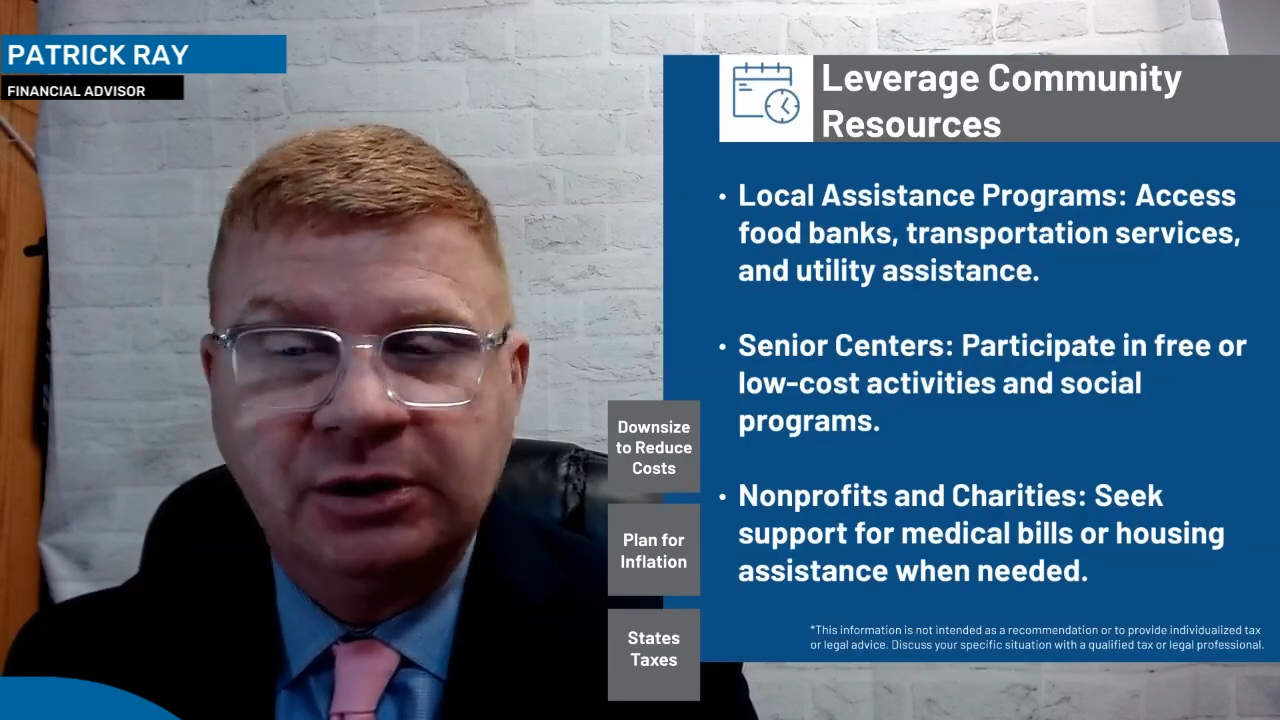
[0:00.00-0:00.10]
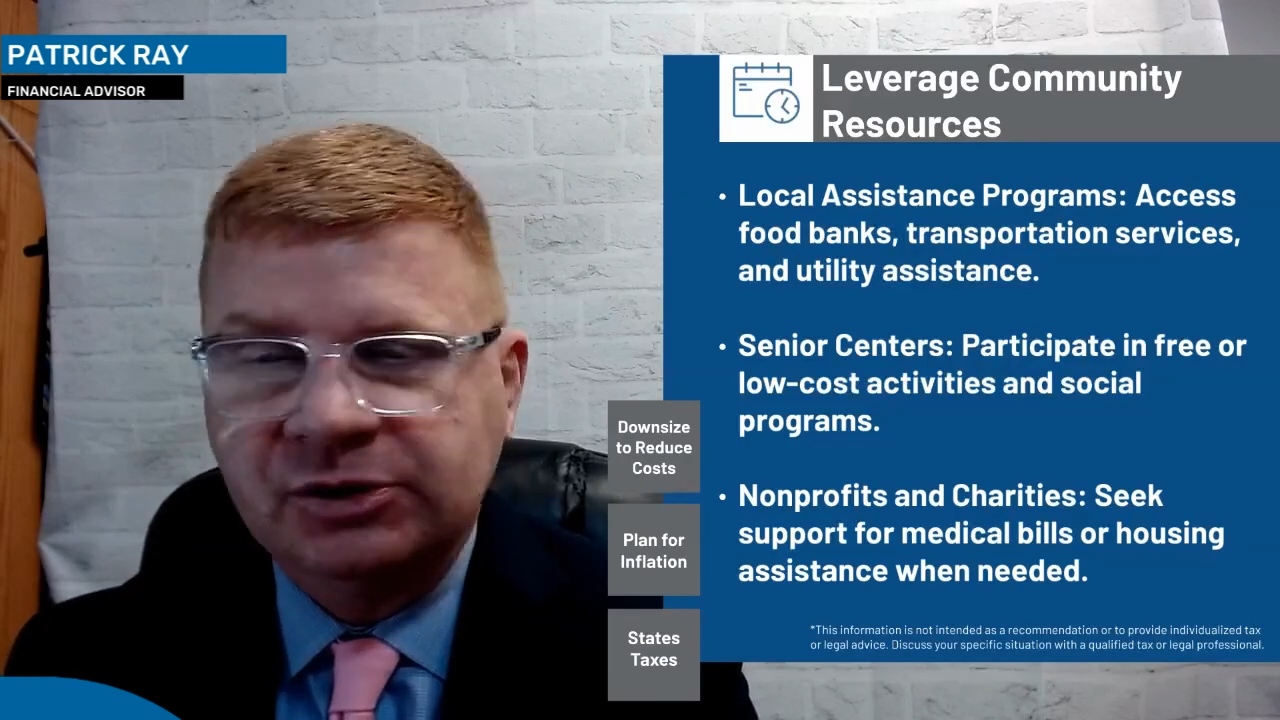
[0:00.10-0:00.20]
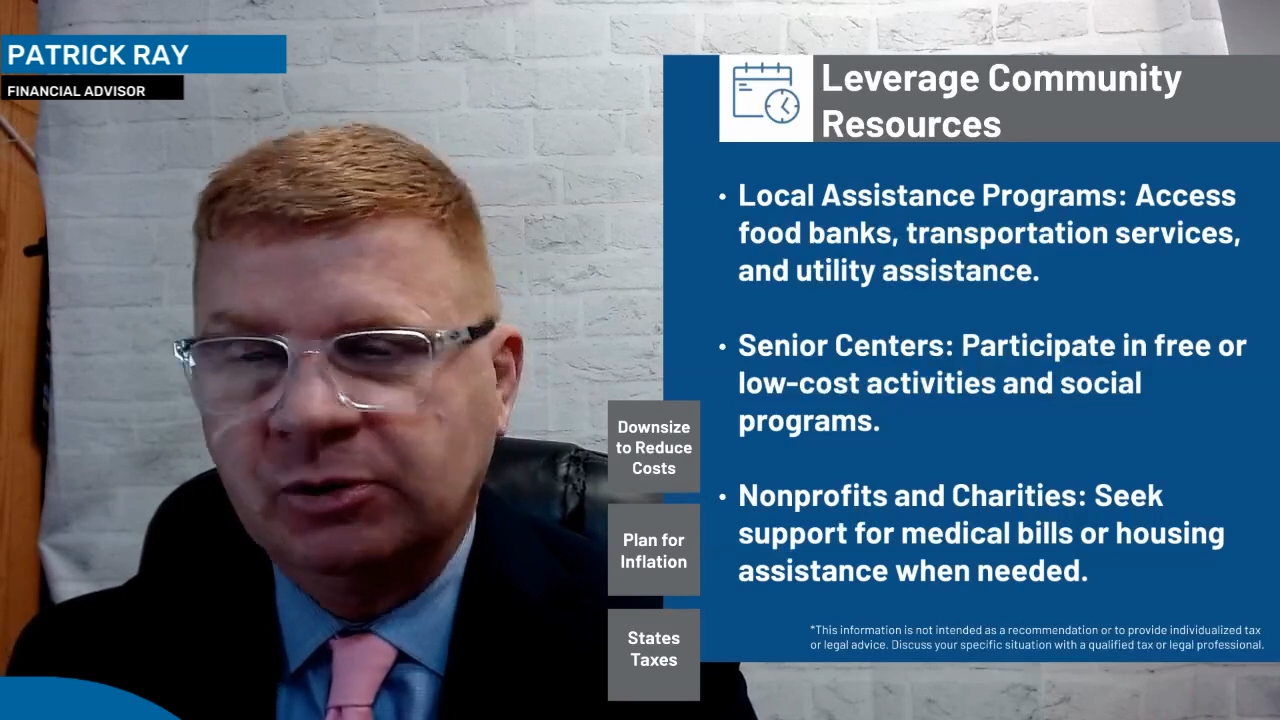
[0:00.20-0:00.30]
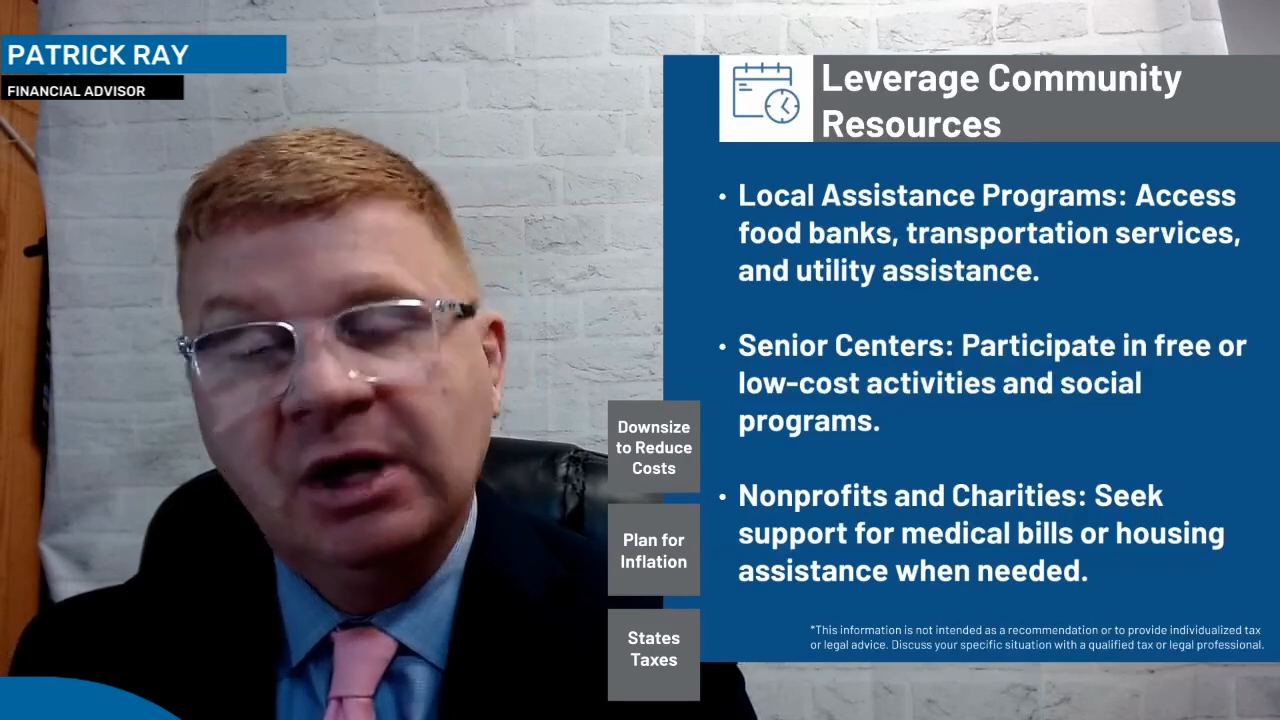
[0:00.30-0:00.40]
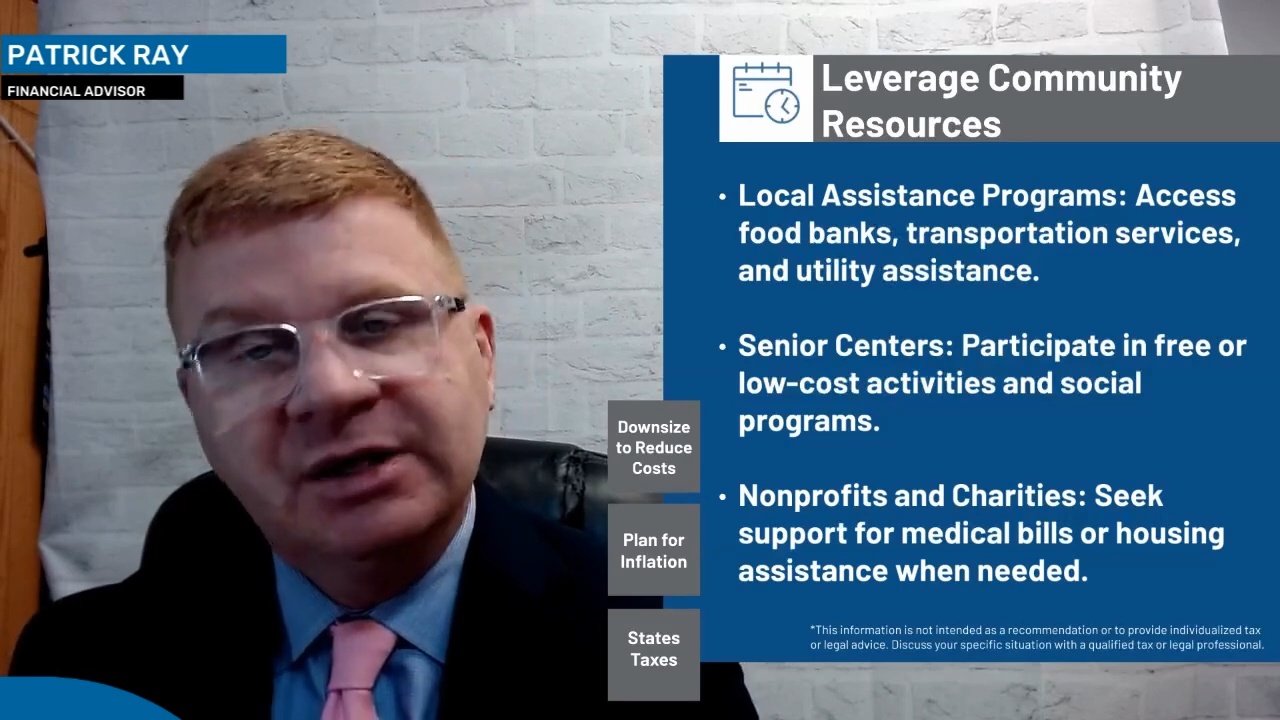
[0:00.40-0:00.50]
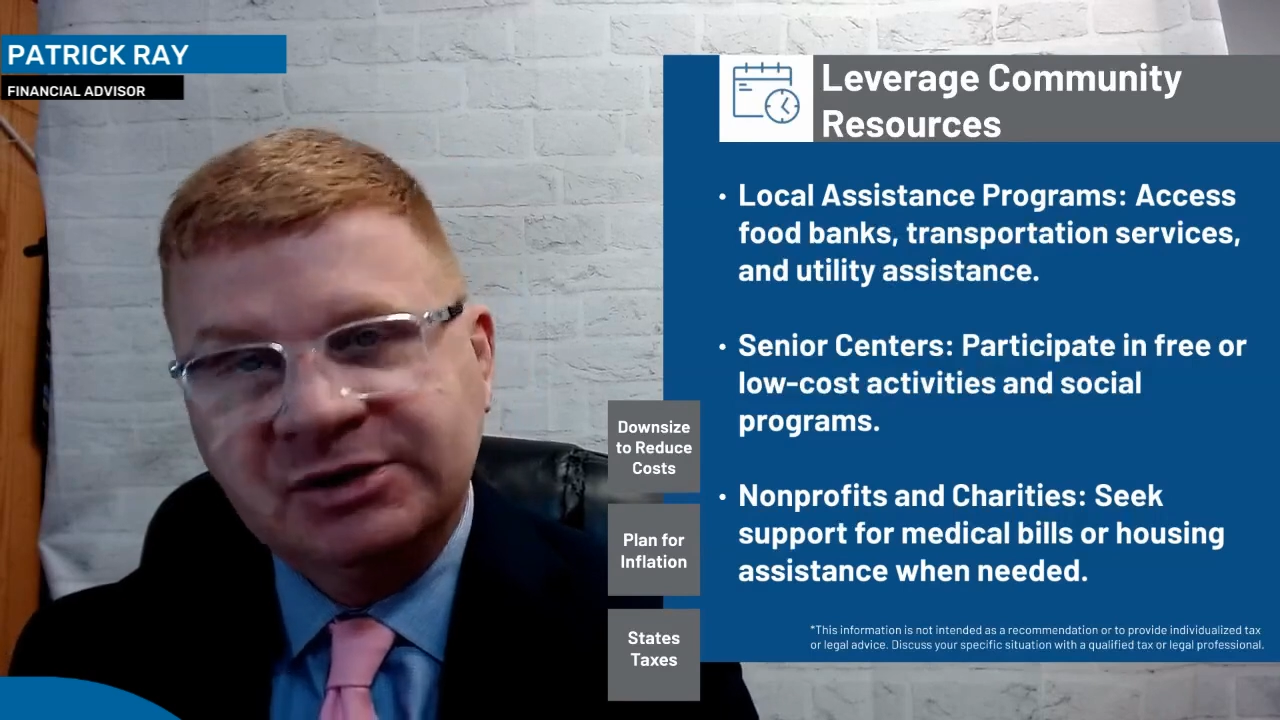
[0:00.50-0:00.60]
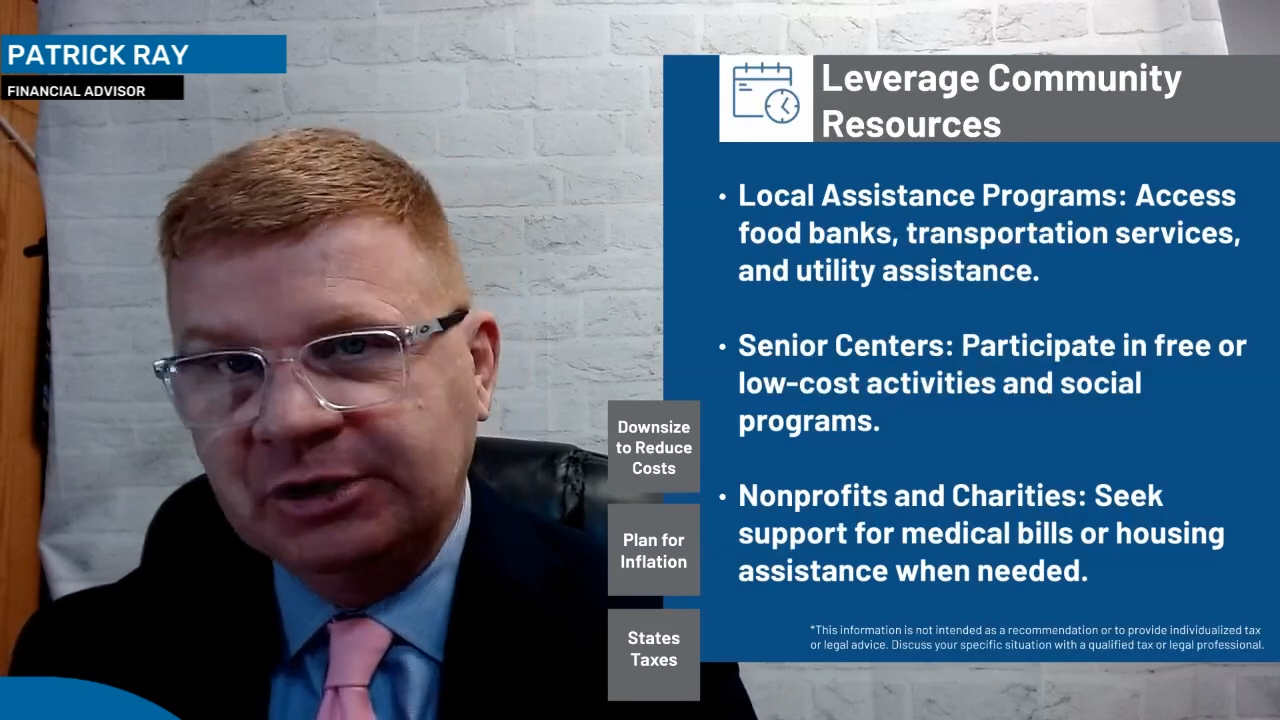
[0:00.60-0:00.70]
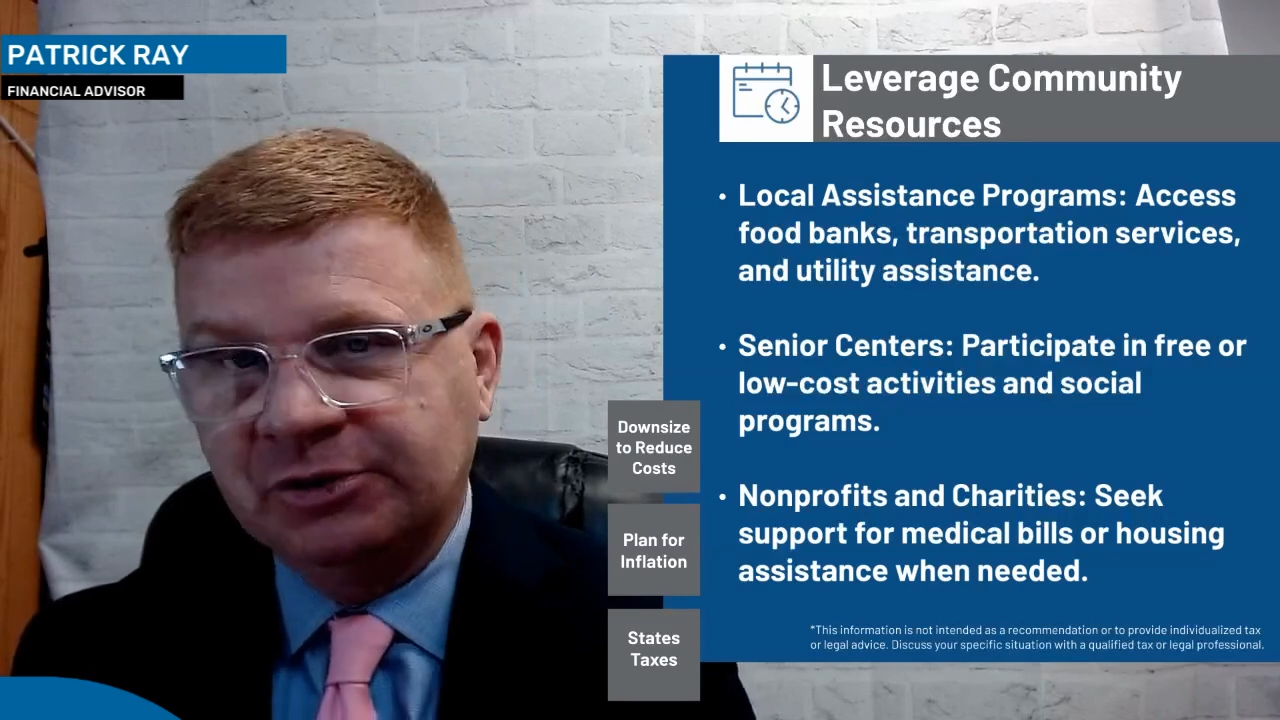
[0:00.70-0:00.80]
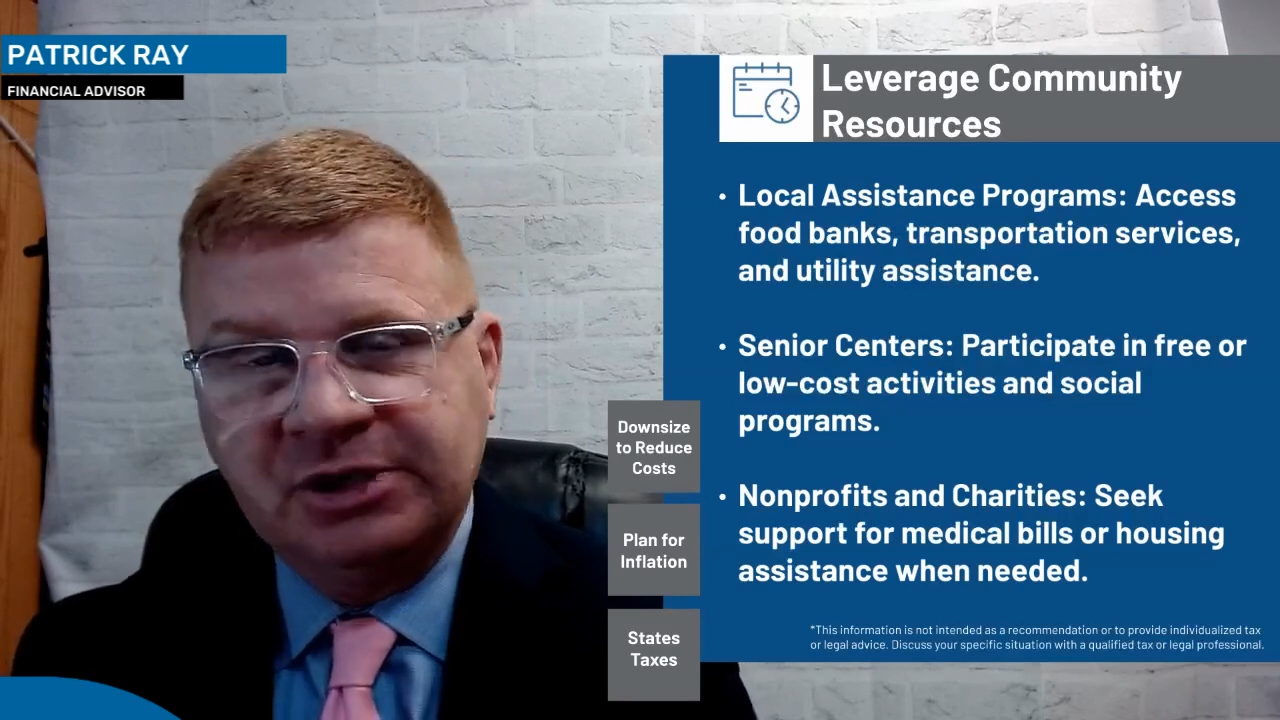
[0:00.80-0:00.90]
and so senior